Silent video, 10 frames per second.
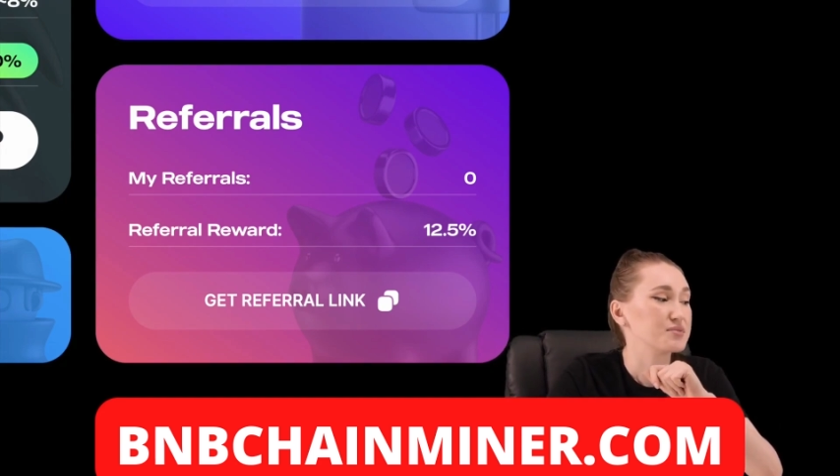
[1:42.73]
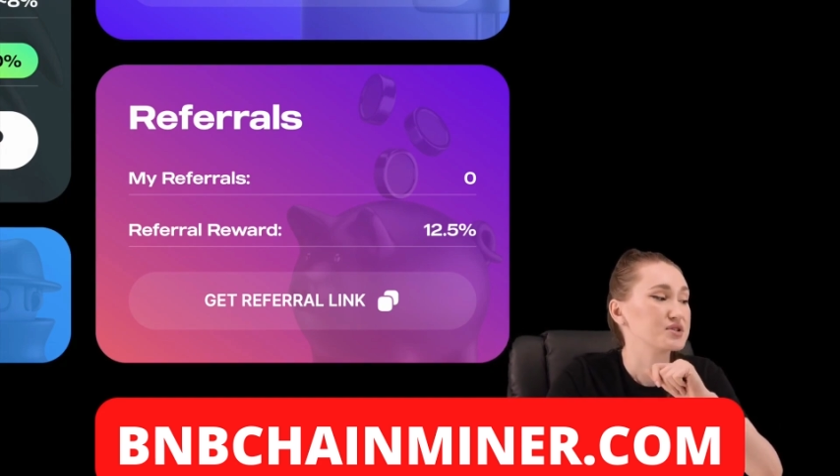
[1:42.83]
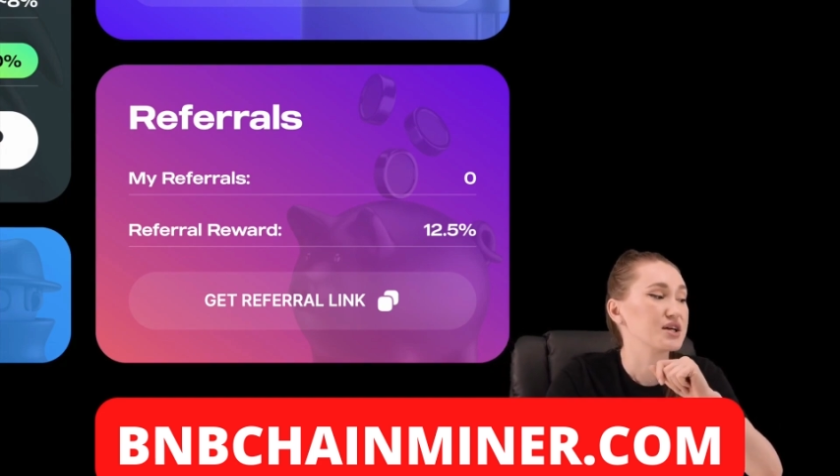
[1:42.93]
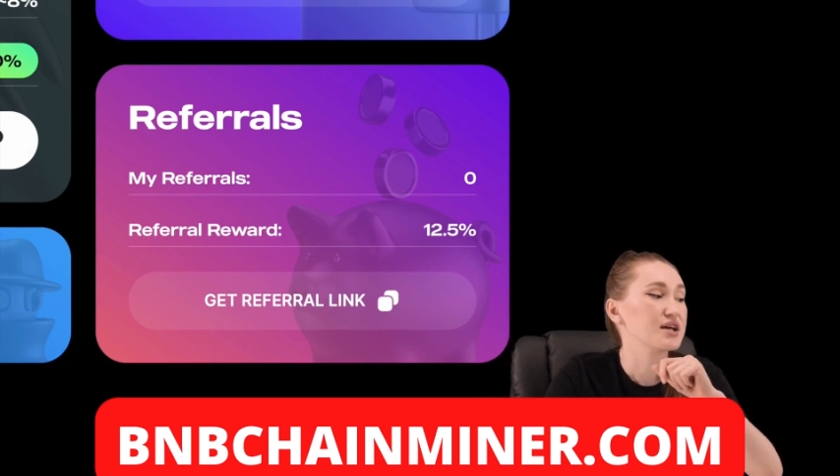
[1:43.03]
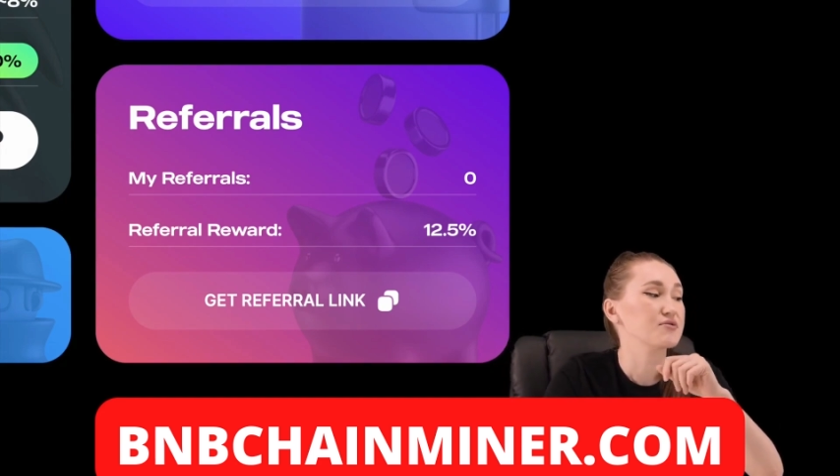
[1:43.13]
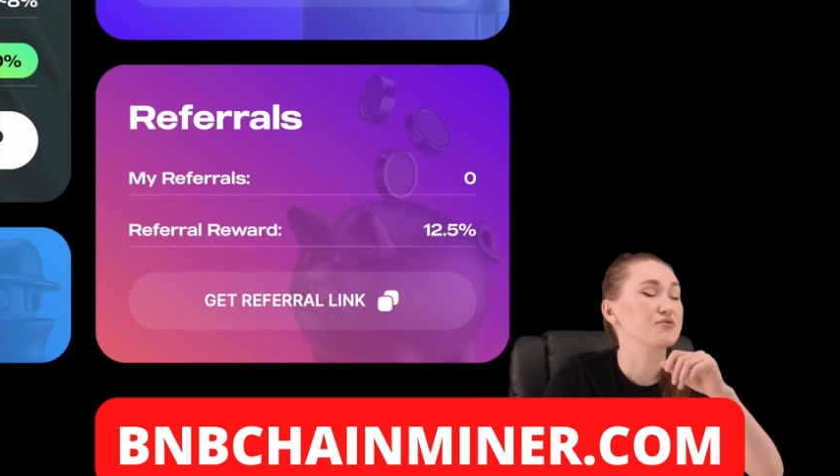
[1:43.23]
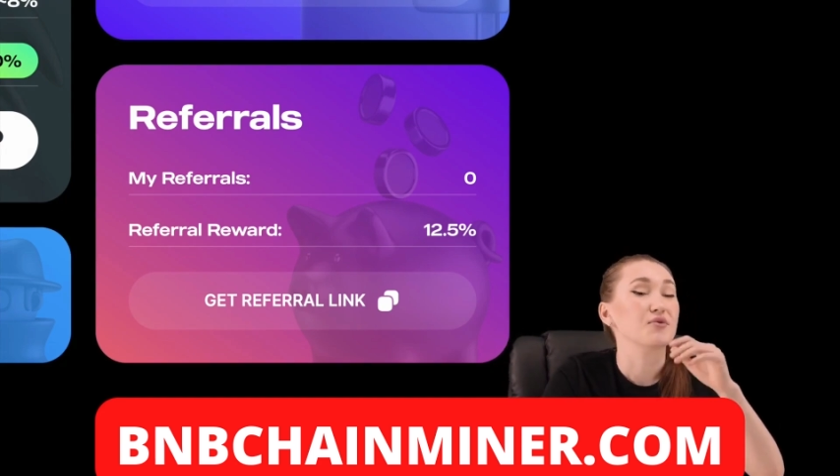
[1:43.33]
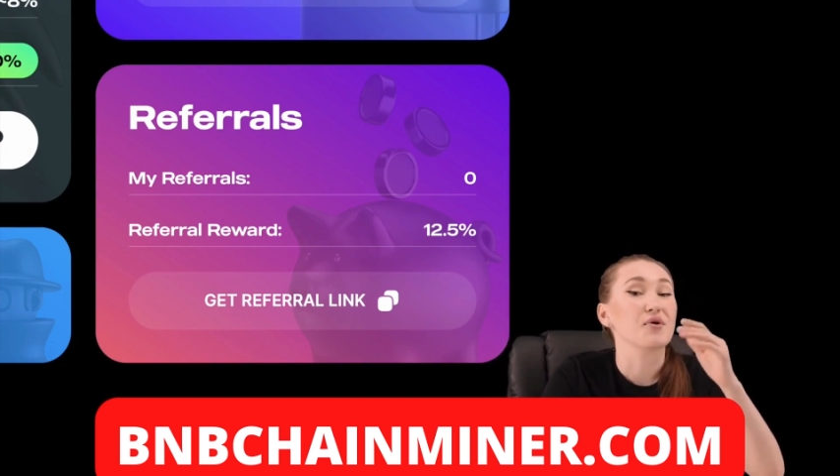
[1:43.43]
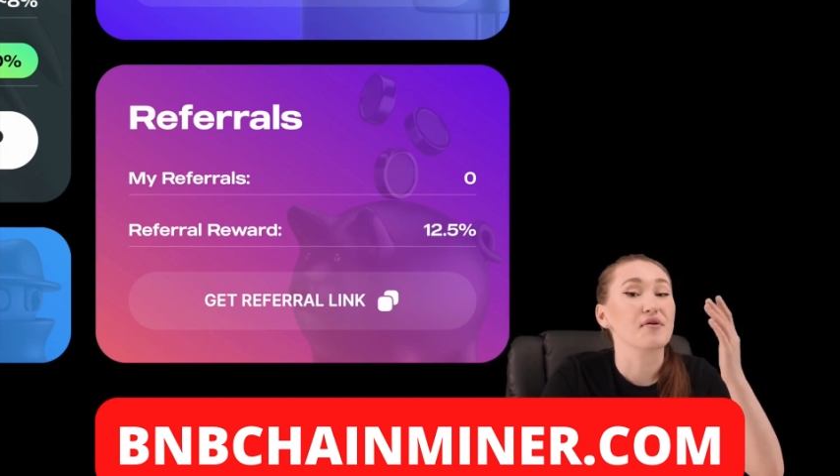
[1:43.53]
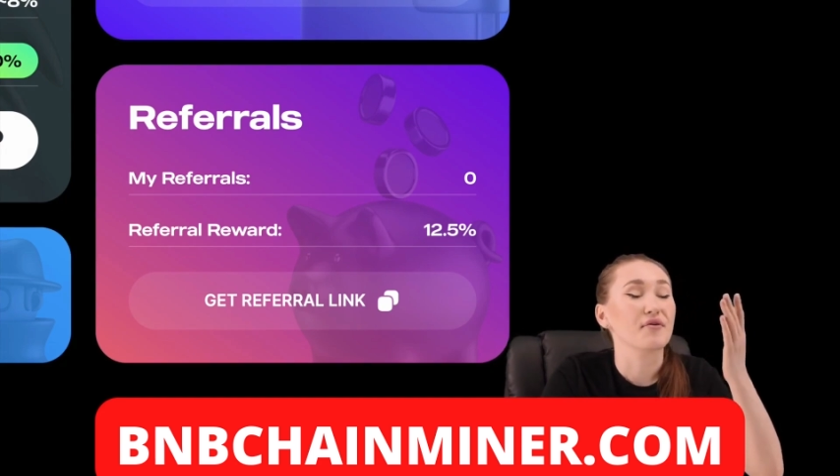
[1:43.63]
percent
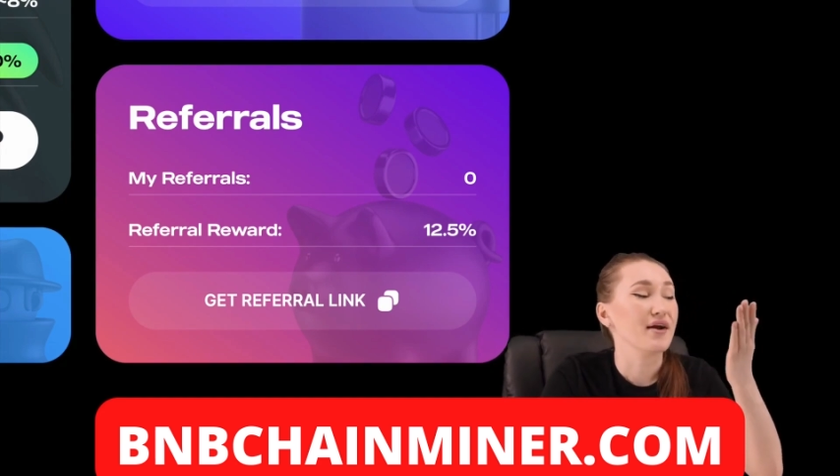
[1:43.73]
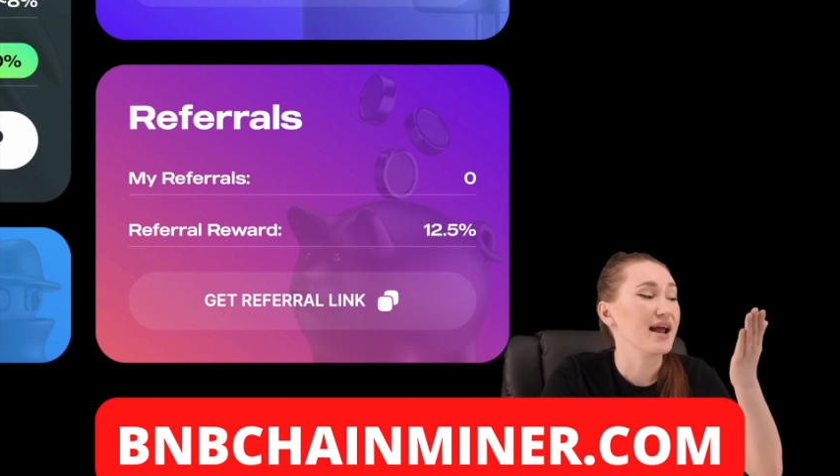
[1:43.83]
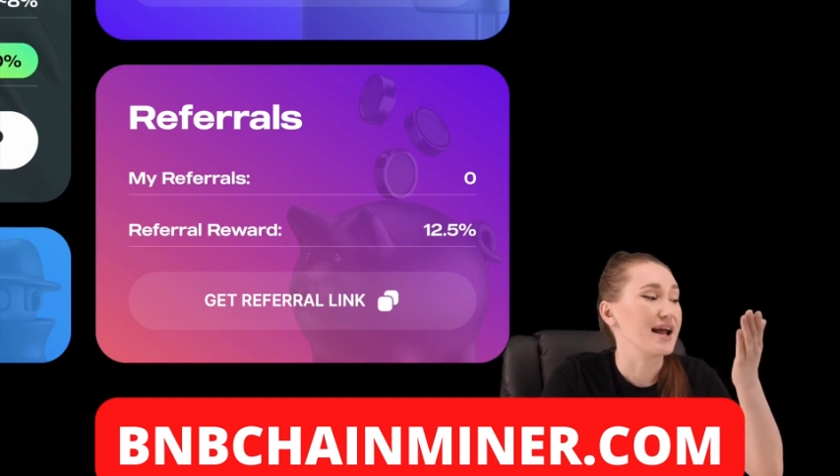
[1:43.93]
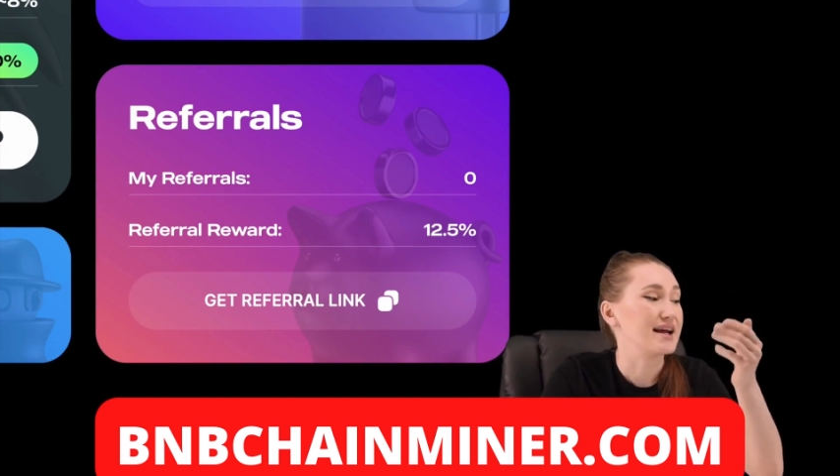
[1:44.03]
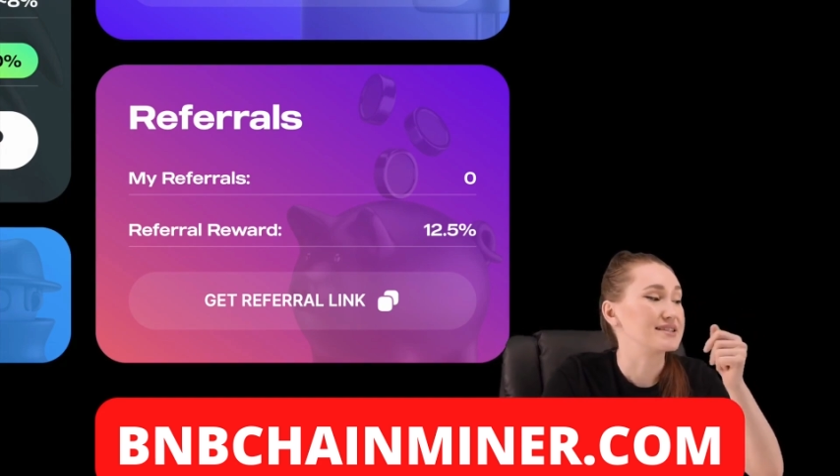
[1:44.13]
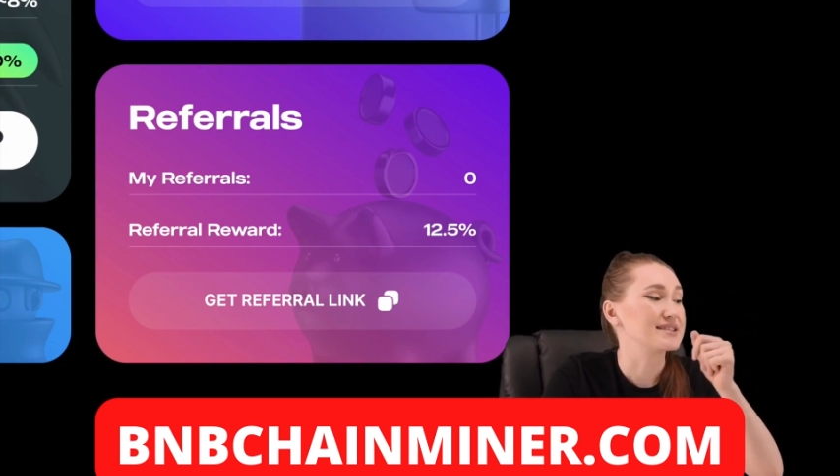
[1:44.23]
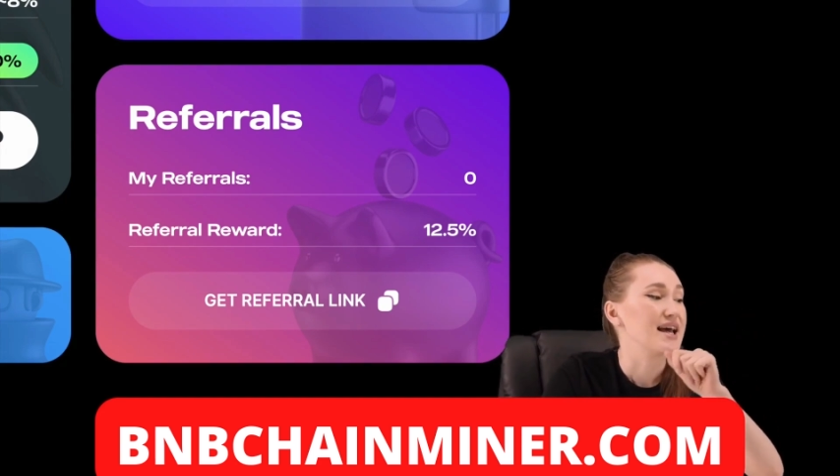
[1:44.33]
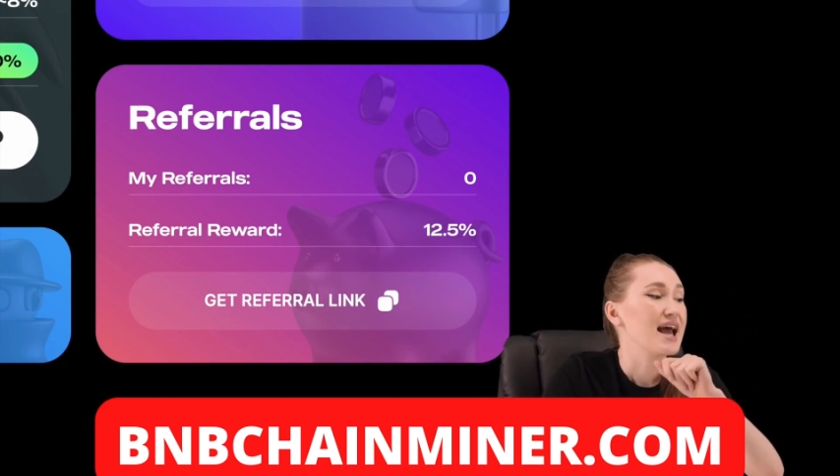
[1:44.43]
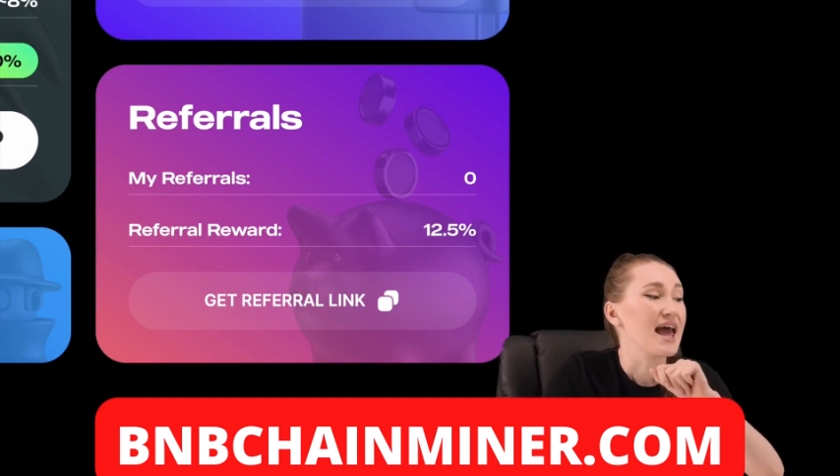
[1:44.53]
for friends.